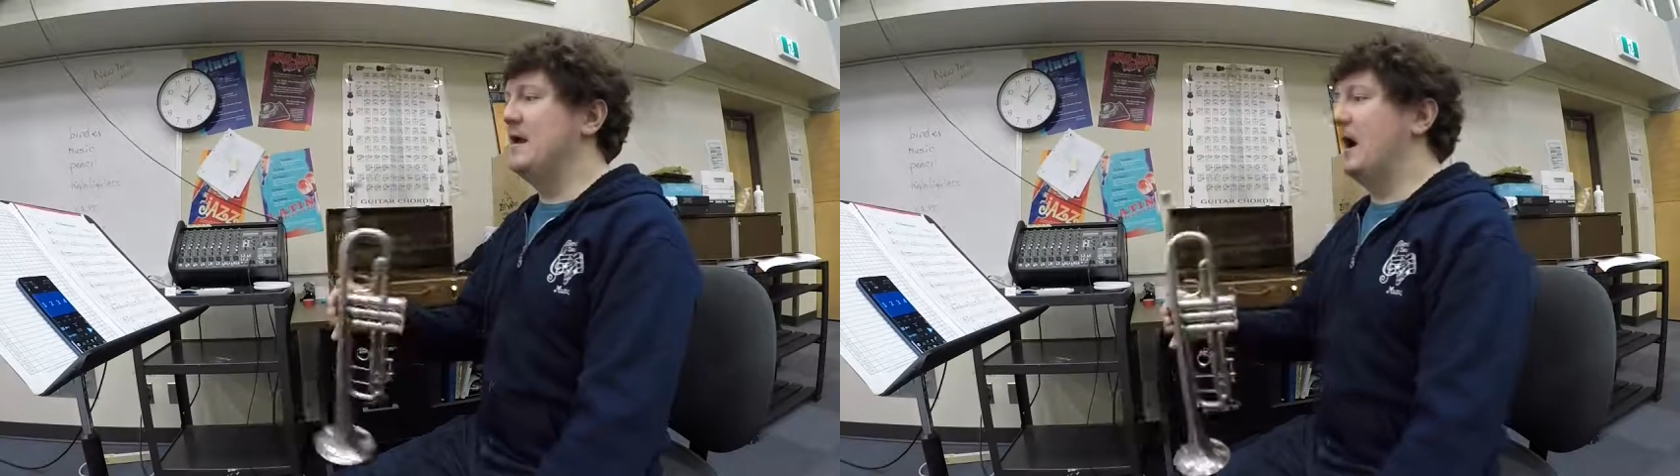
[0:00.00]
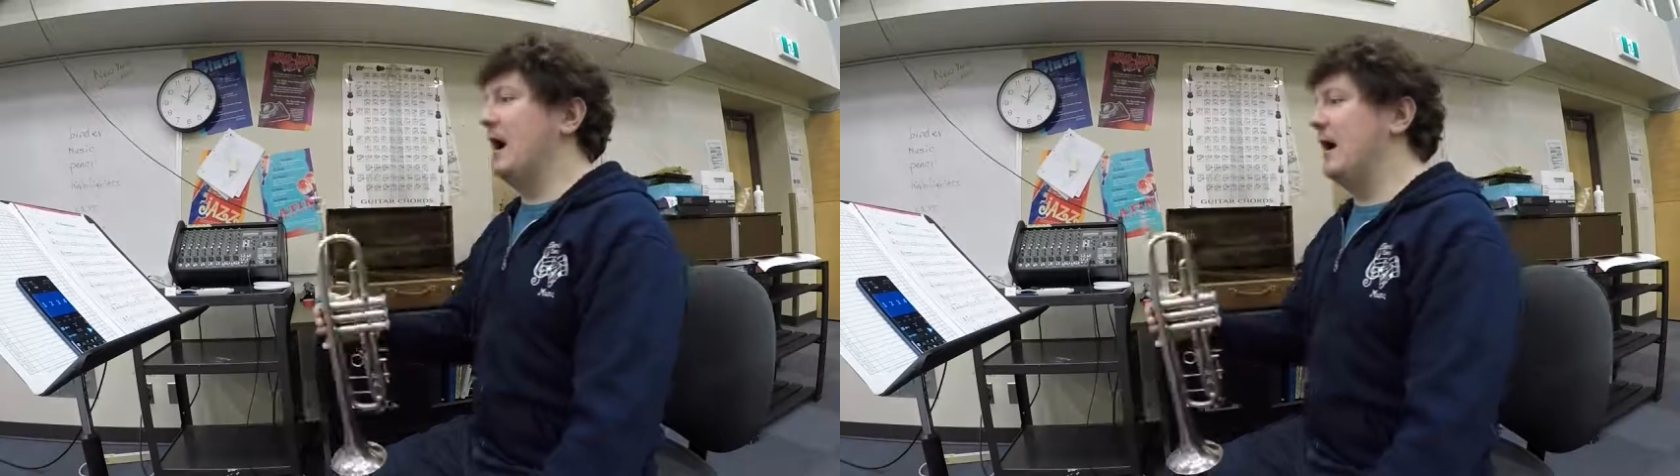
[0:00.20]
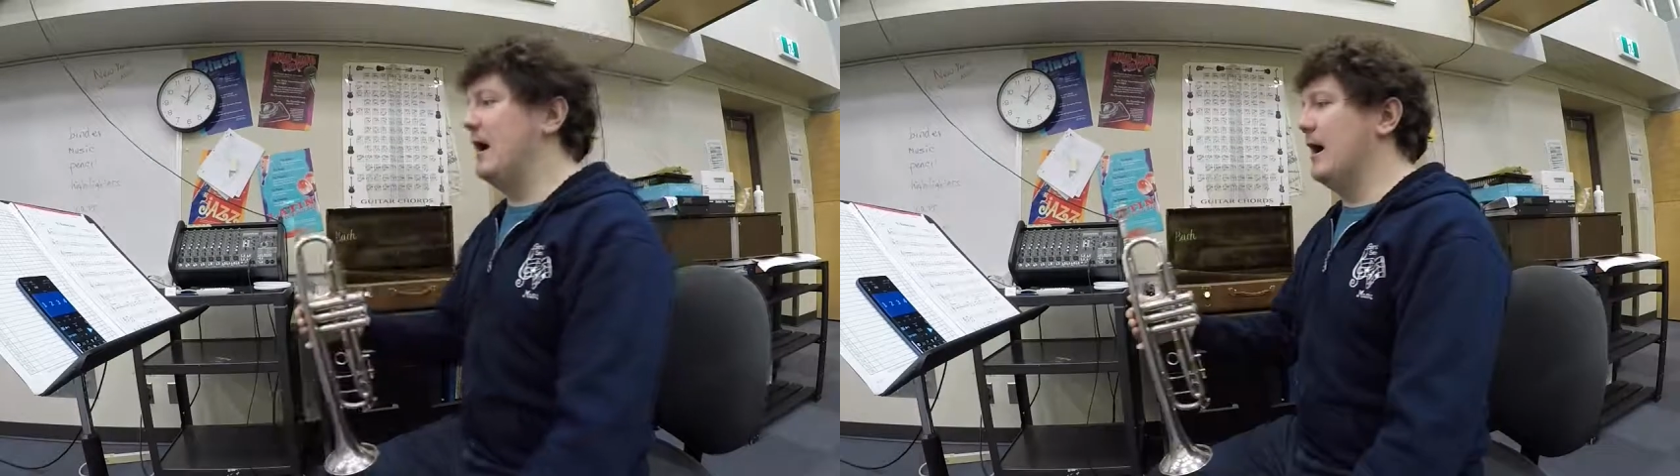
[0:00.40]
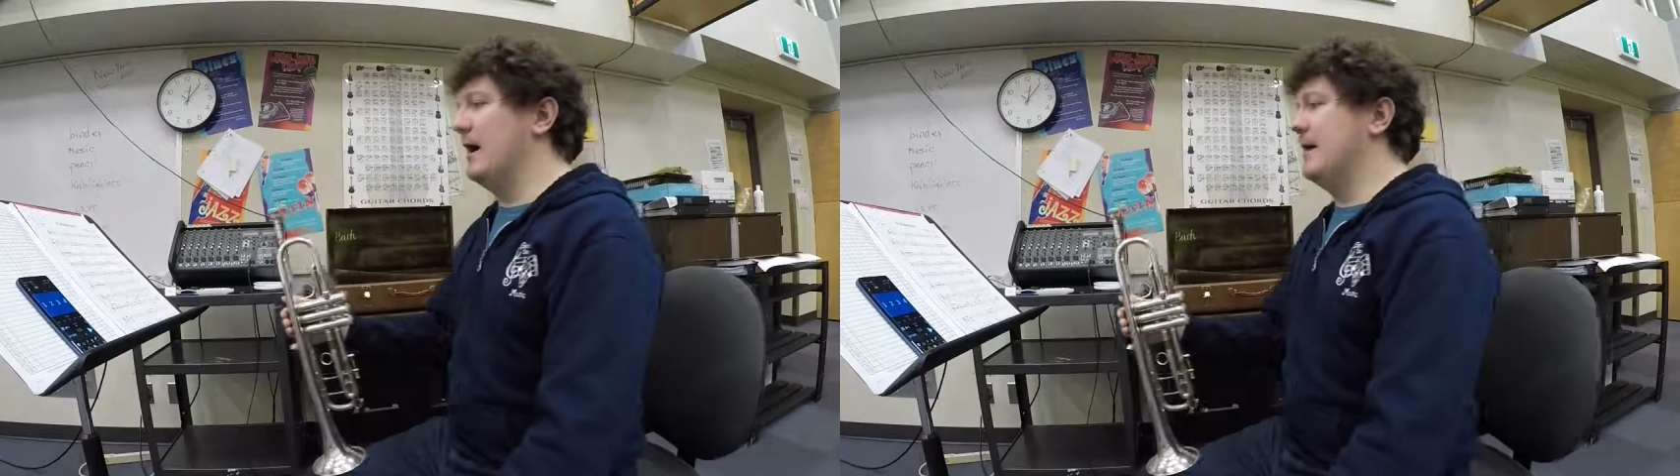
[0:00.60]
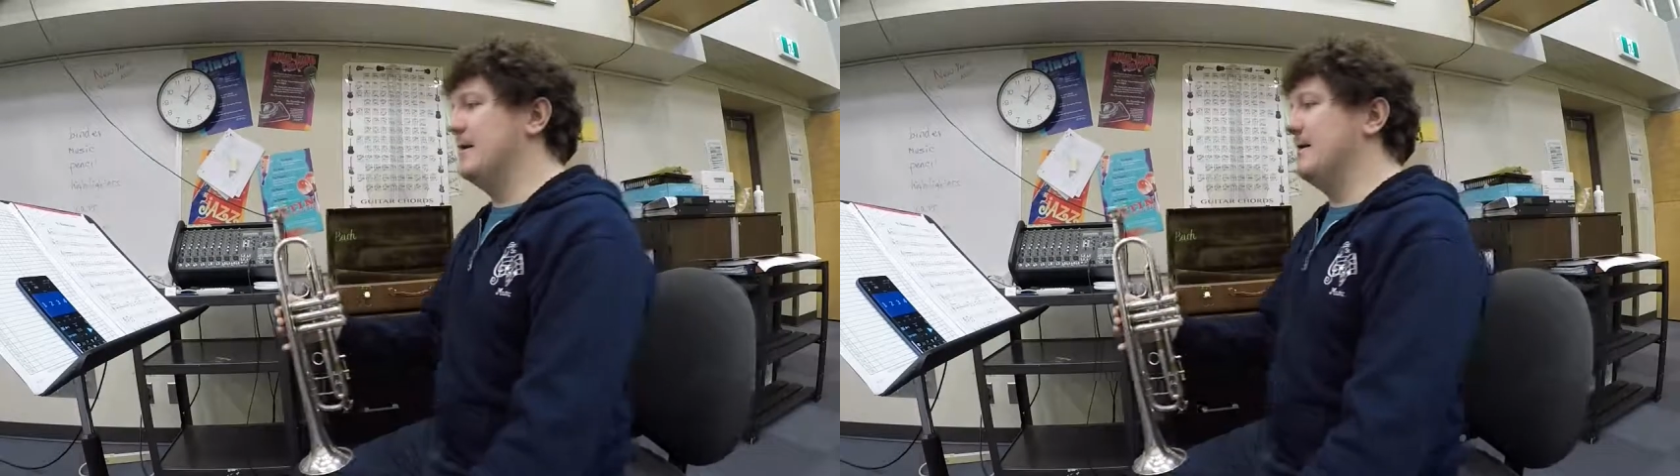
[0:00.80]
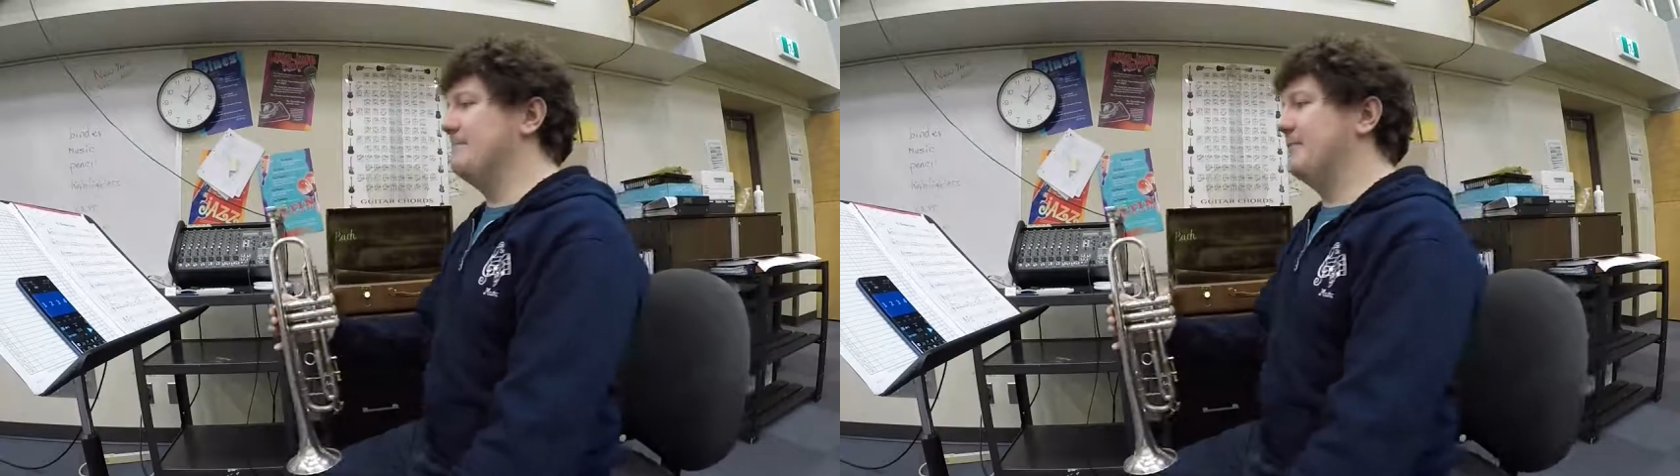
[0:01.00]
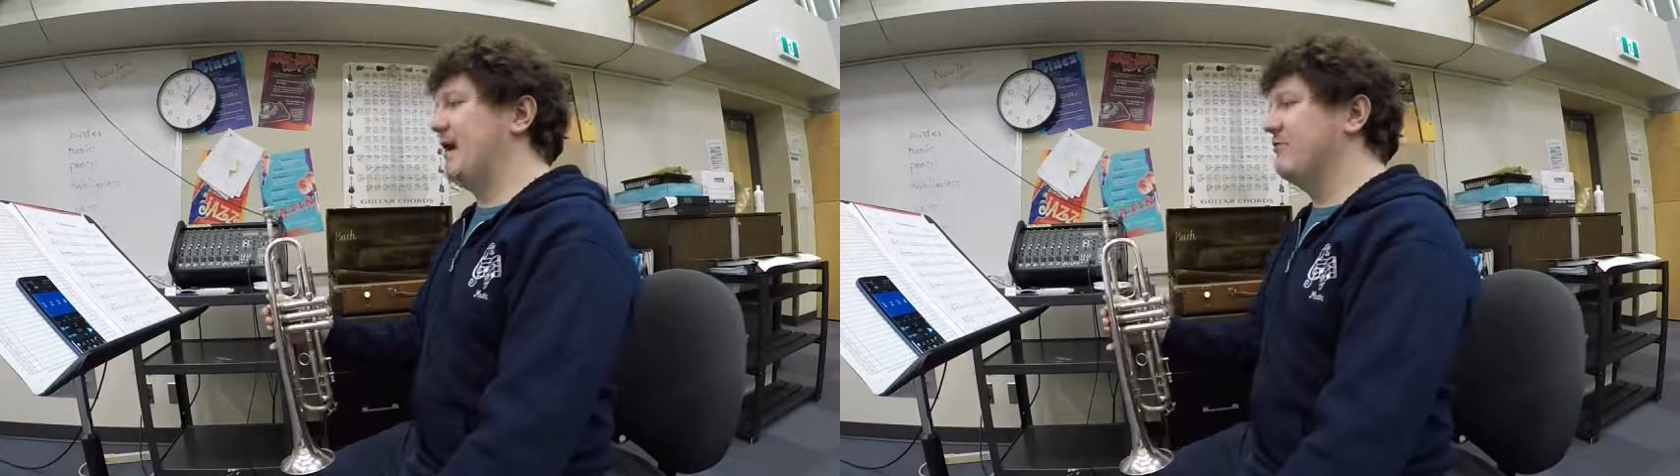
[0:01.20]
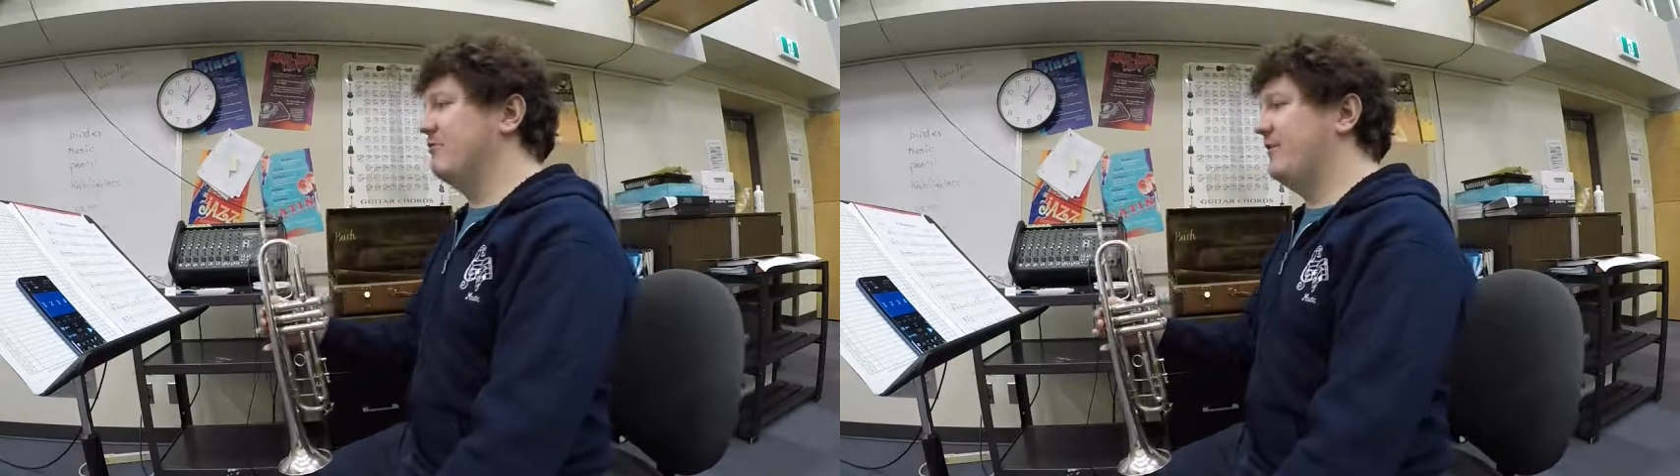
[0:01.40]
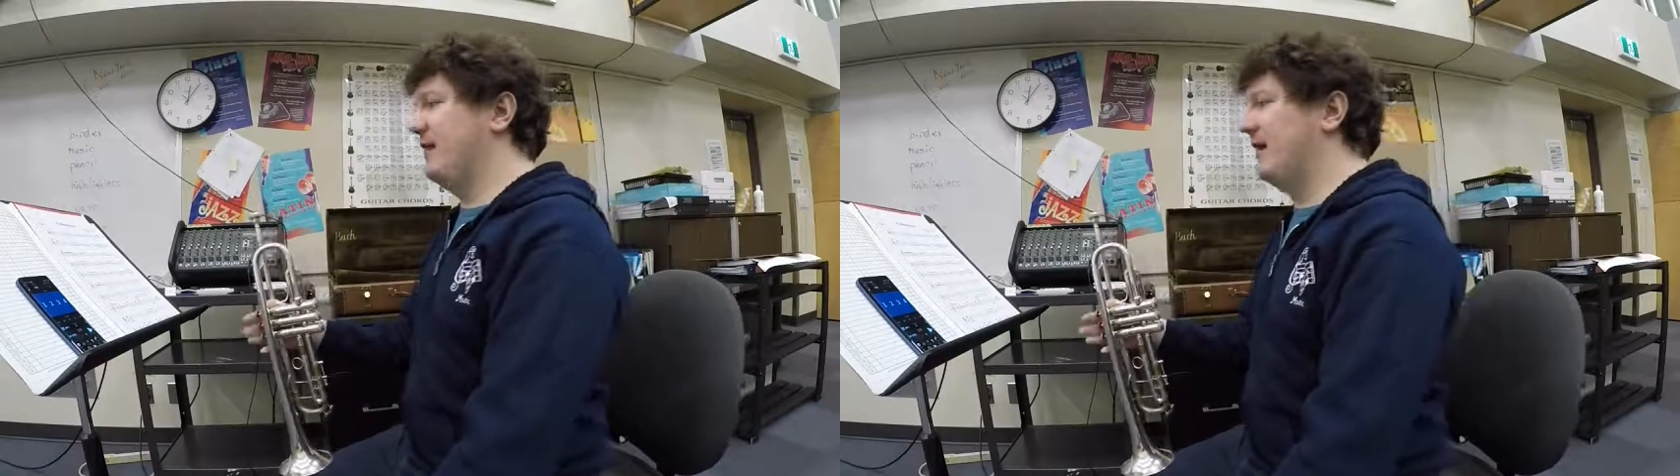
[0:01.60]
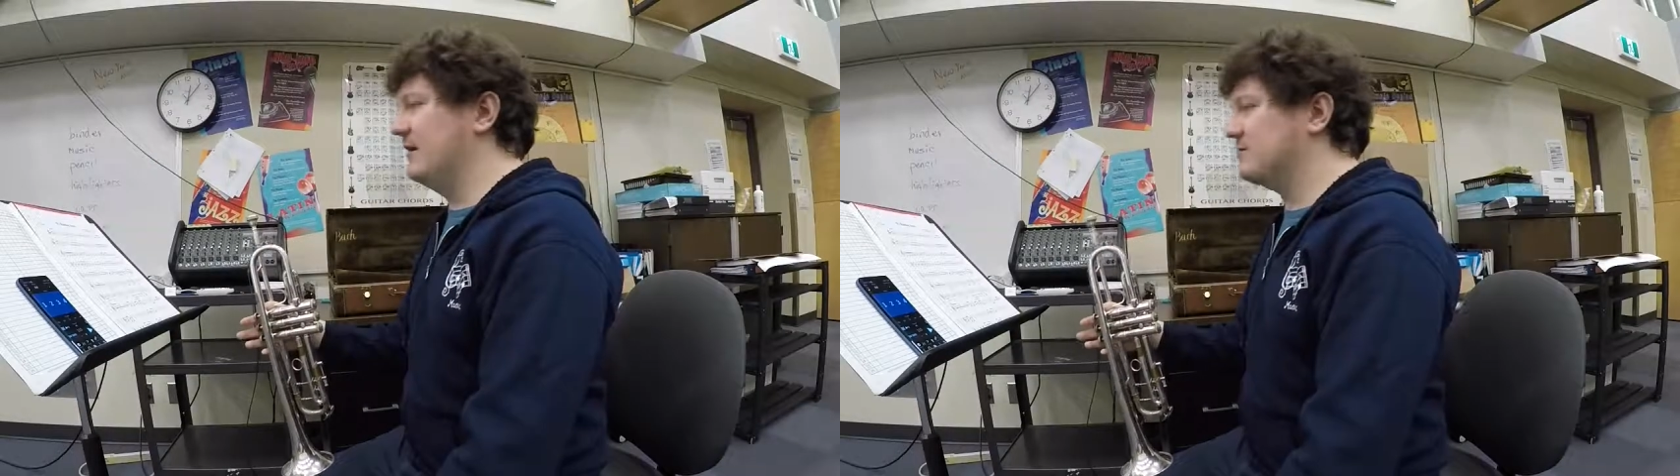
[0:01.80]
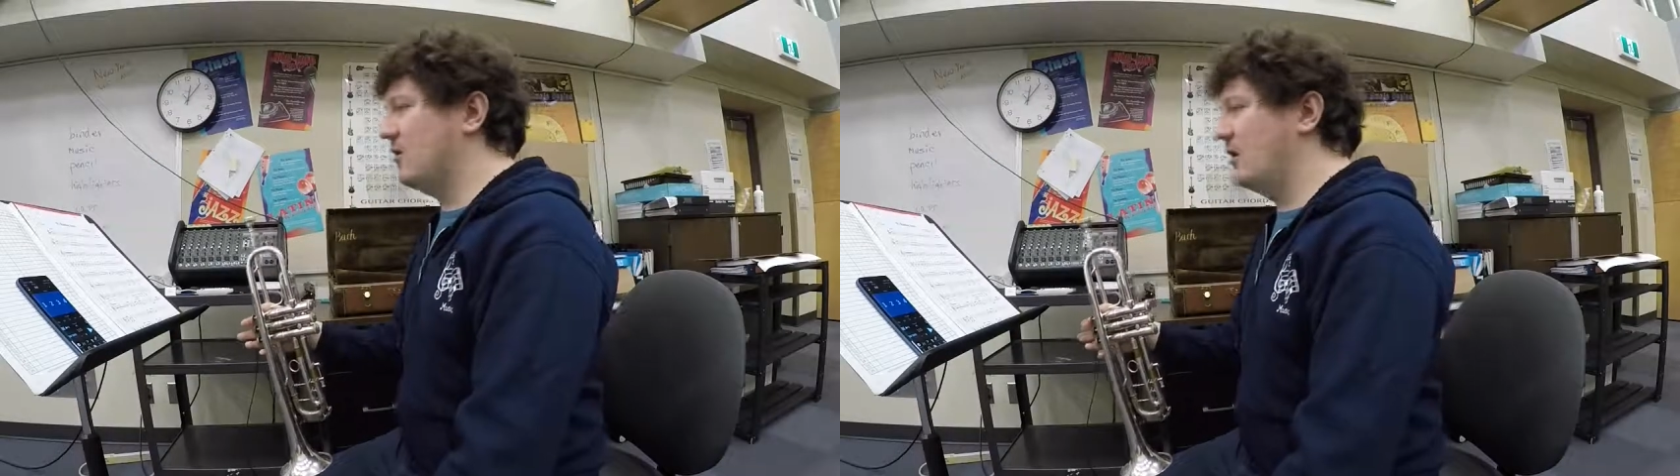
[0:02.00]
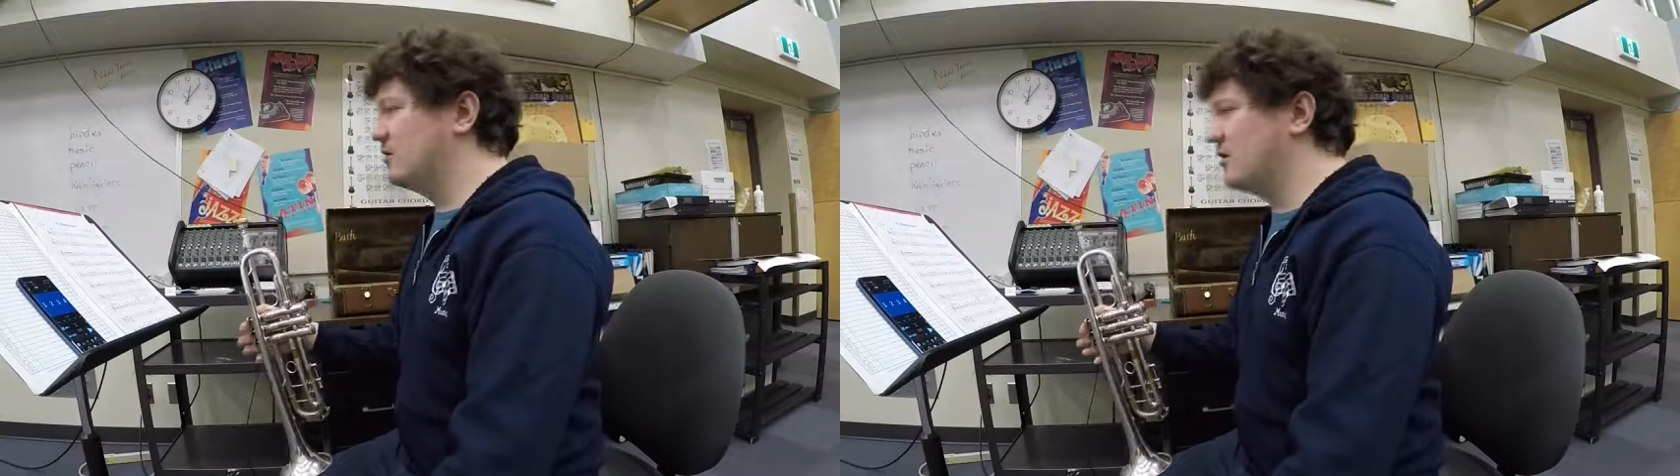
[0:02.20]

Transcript: Other things are,